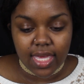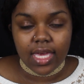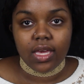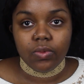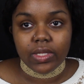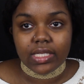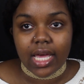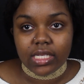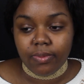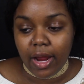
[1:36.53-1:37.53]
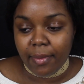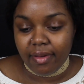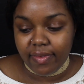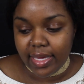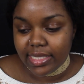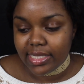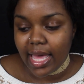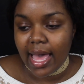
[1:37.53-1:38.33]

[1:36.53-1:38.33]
then once I spray my face,